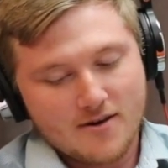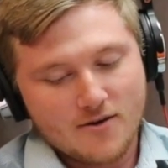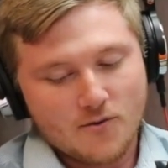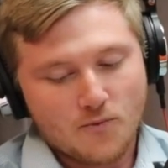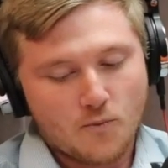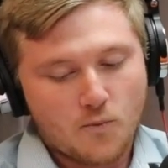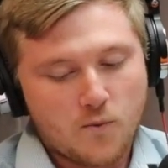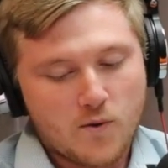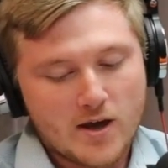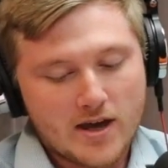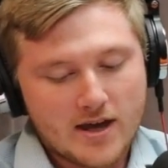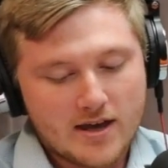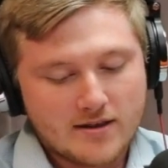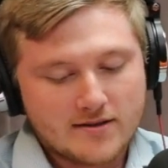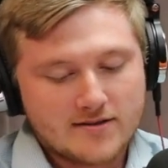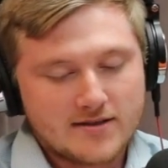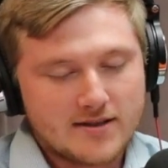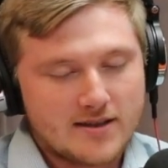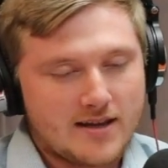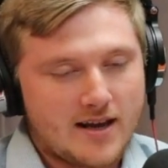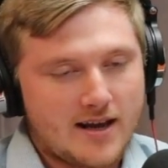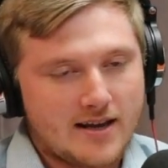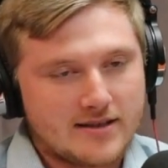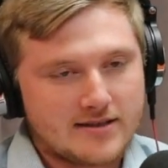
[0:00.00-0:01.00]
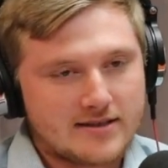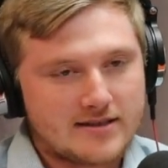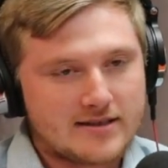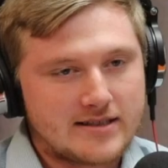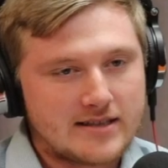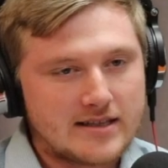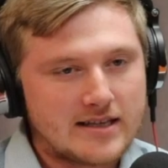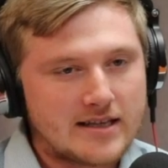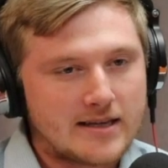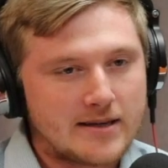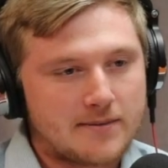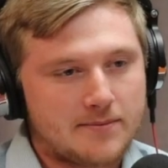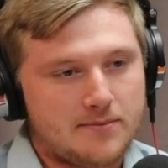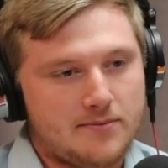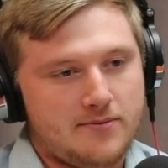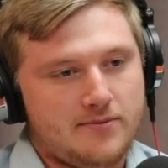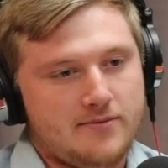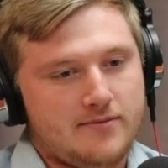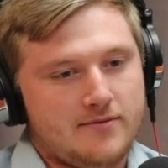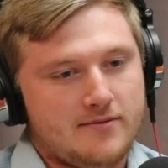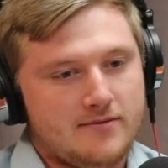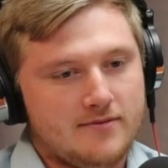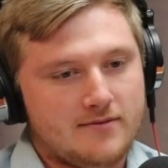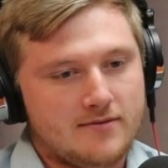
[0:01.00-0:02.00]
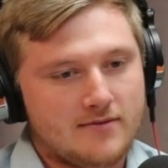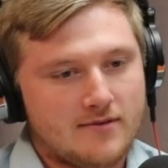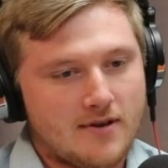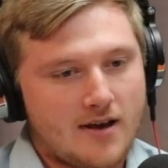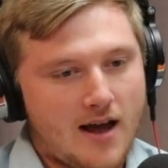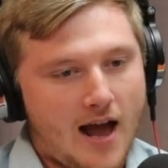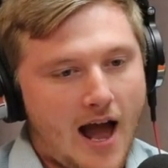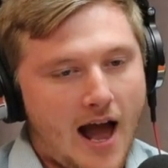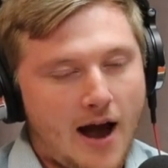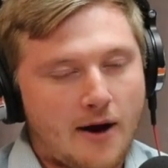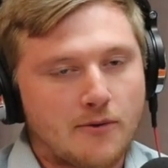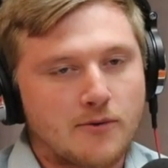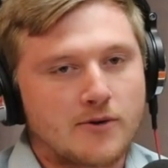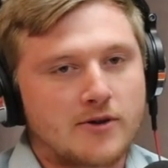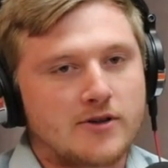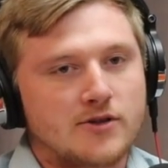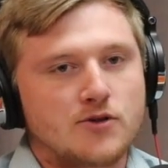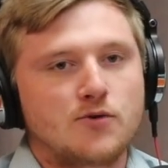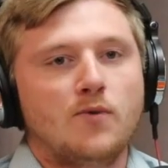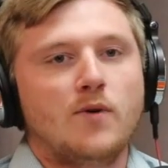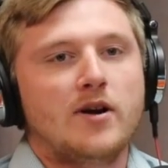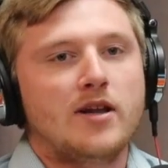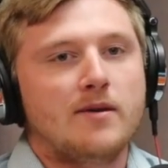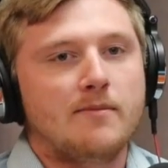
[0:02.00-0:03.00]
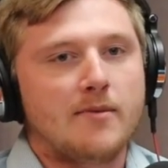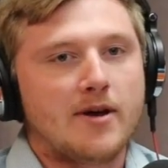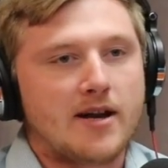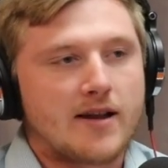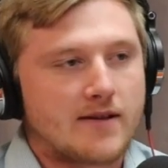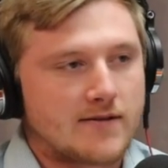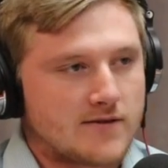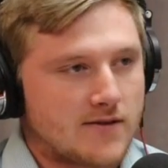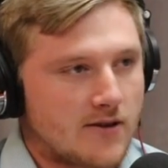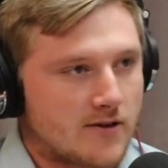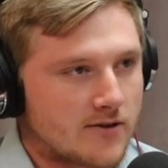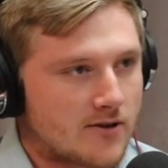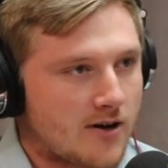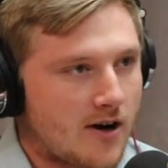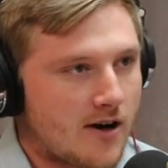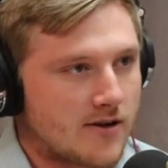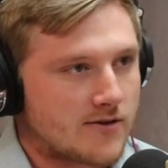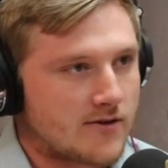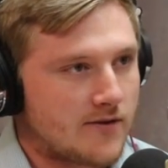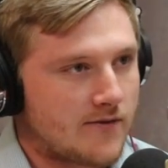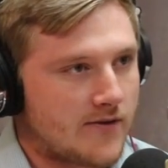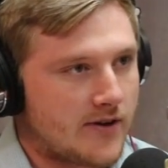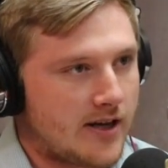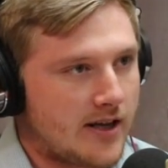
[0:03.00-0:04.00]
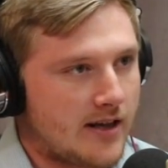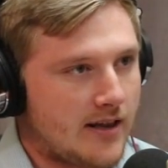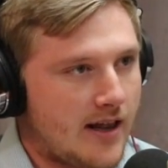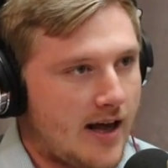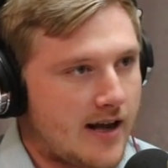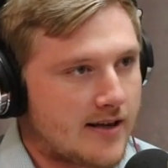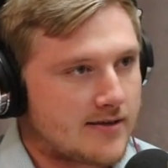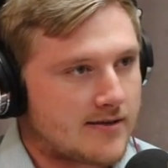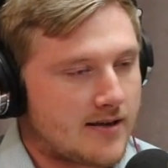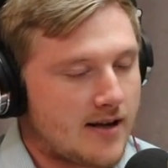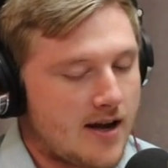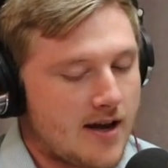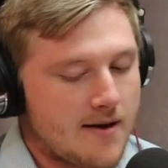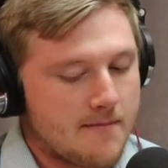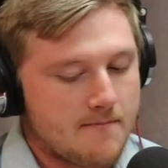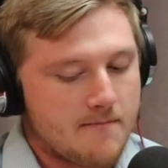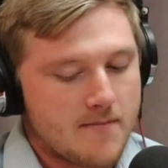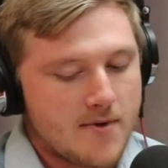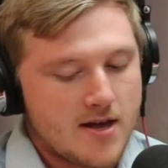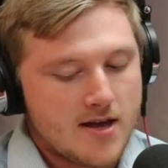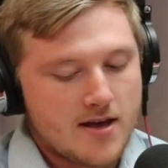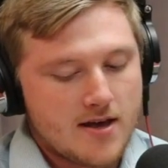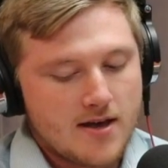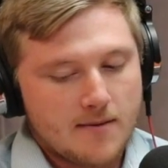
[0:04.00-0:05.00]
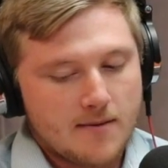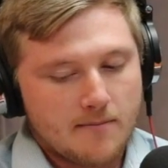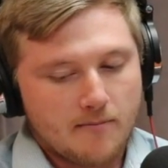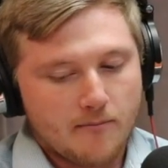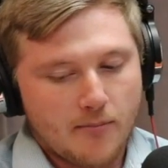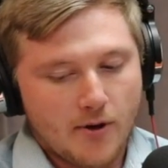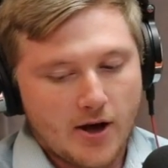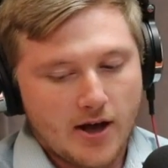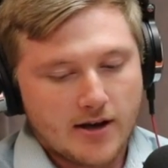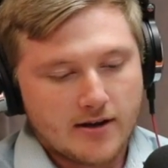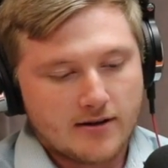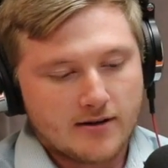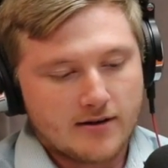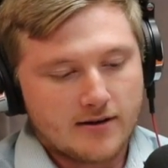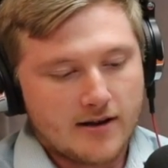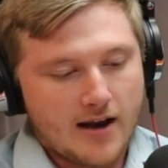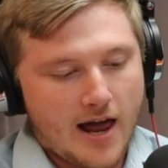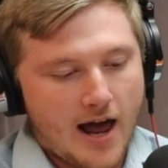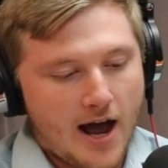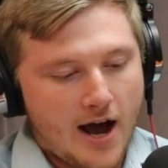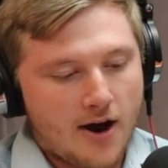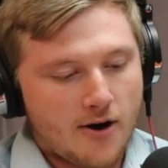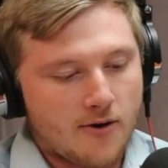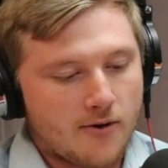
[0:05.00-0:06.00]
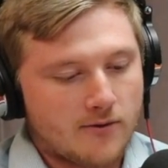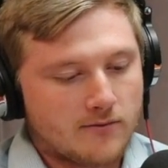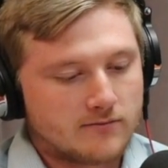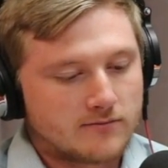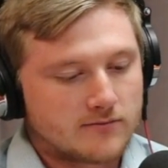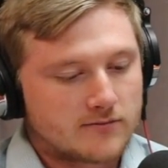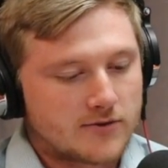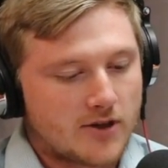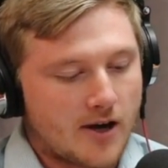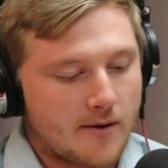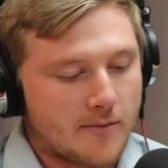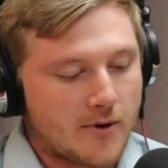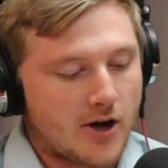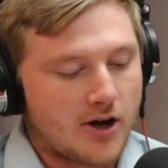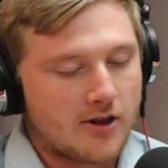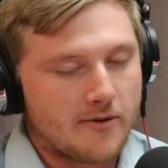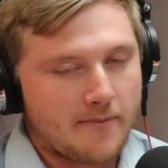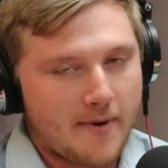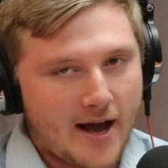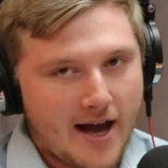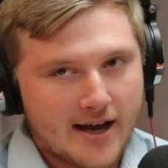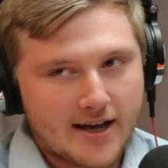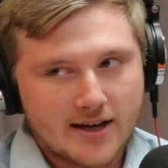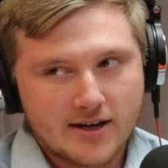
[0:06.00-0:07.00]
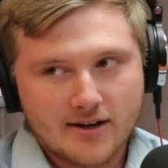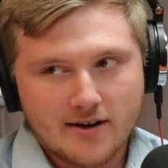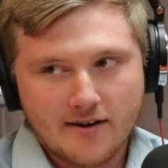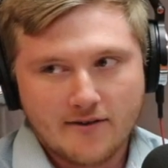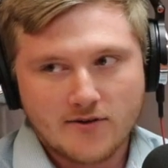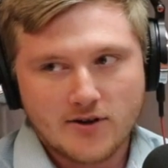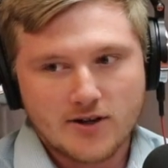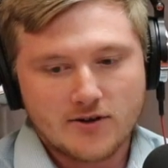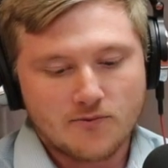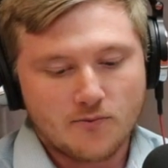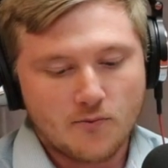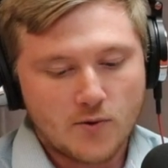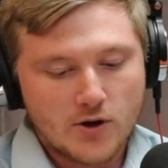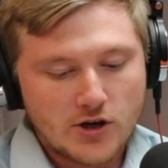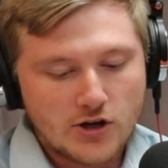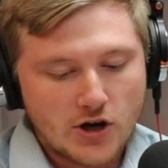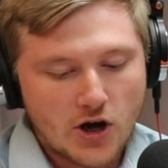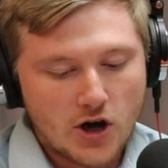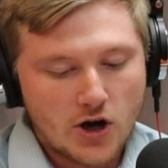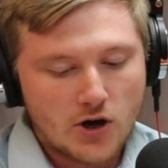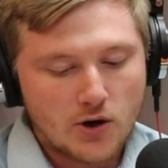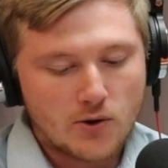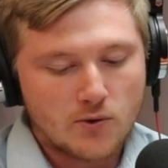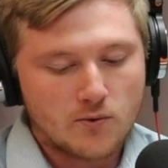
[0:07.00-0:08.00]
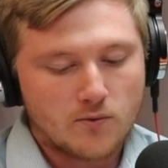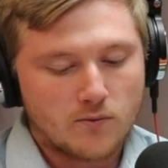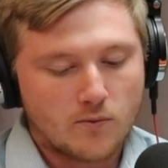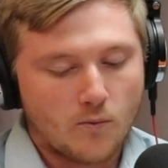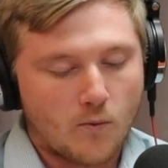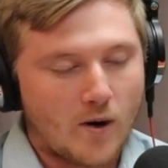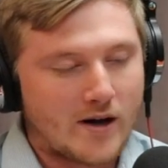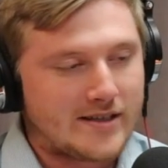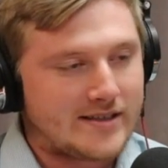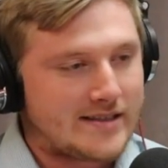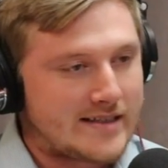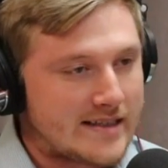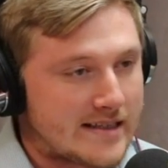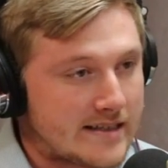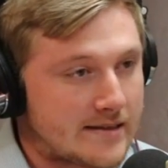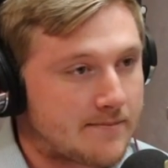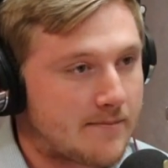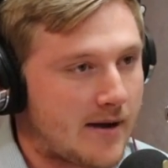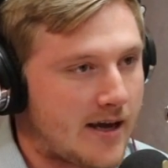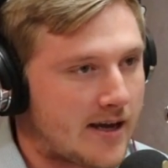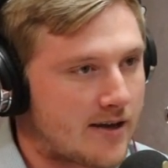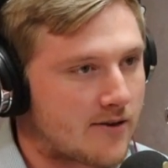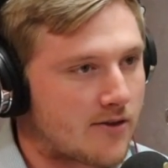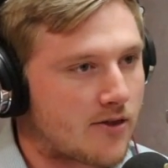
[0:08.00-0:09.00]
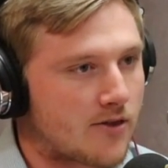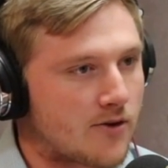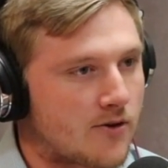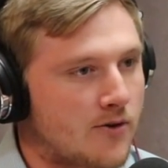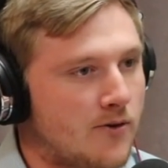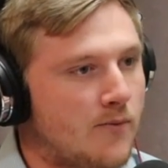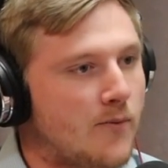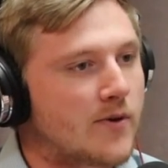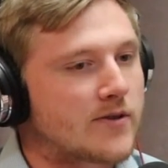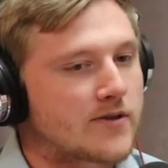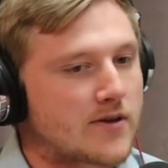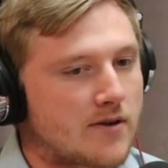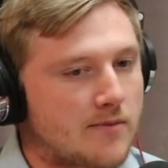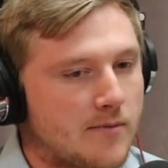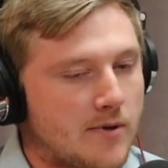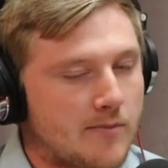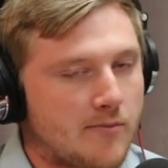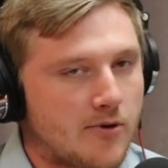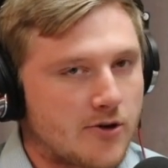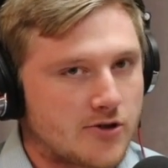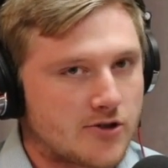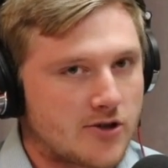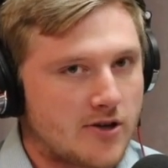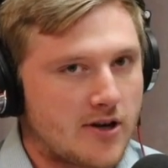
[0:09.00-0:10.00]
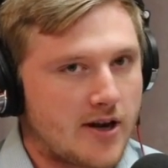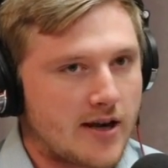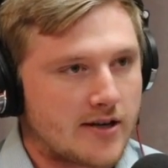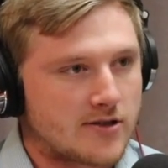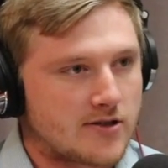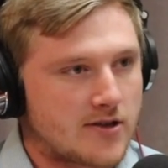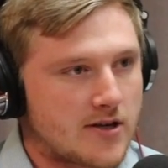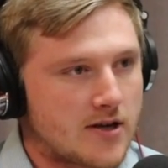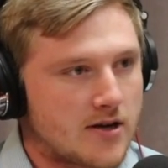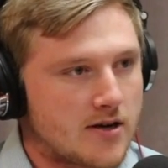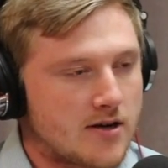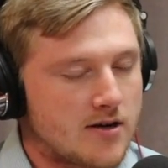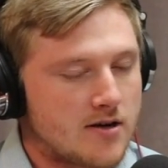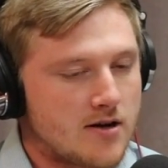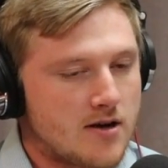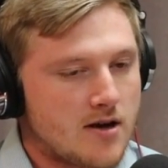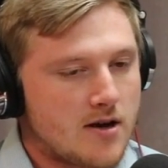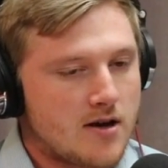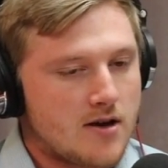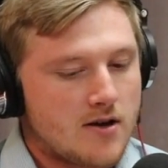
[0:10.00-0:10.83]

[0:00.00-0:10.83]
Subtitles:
We did a deep hour and 20 minutes on crossover day last time, but now coming on the back end of it, we know what didn't make it through and what's going to be pushed to next year.